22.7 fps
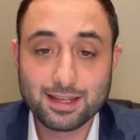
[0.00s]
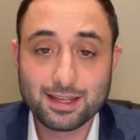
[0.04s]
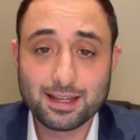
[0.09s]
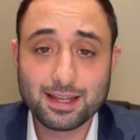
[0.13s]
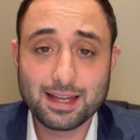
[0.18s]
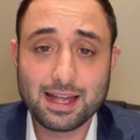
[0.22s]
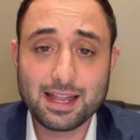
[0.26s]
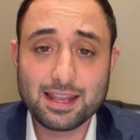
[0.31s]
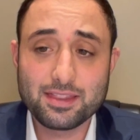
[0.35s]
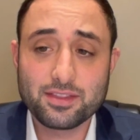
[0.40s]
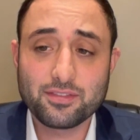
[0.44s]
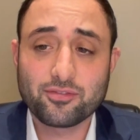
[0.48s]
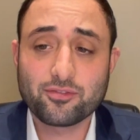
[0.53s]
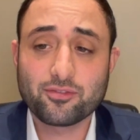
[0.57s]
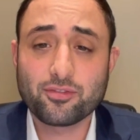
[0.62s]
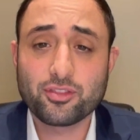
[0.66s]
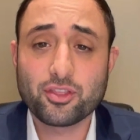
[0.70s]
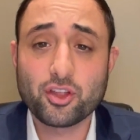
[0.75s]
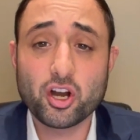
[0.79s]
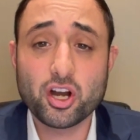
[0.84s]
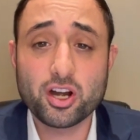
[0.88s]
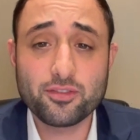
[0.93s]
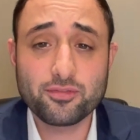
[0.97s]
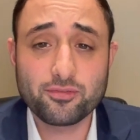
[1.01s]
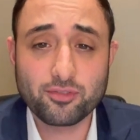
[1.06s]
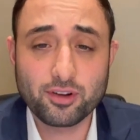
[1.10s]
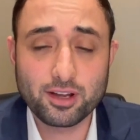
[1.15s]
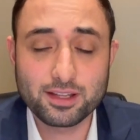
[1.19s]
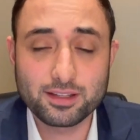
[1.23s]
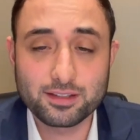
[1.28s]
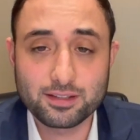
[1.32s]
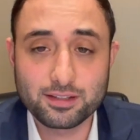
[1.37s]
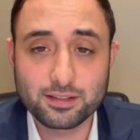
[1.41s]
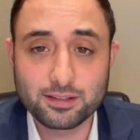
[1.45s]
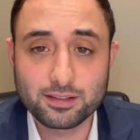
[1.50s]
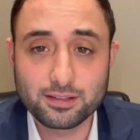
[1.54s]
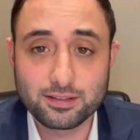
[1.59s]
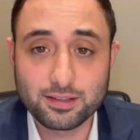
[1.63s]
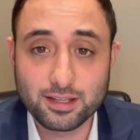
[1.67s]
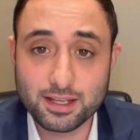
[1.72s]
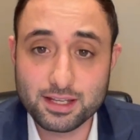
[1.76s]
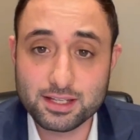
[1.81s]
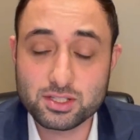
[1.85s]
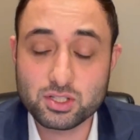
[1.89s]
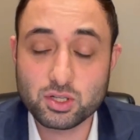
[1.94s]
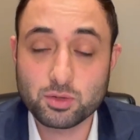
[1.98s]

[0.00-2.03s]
And the third friend, to his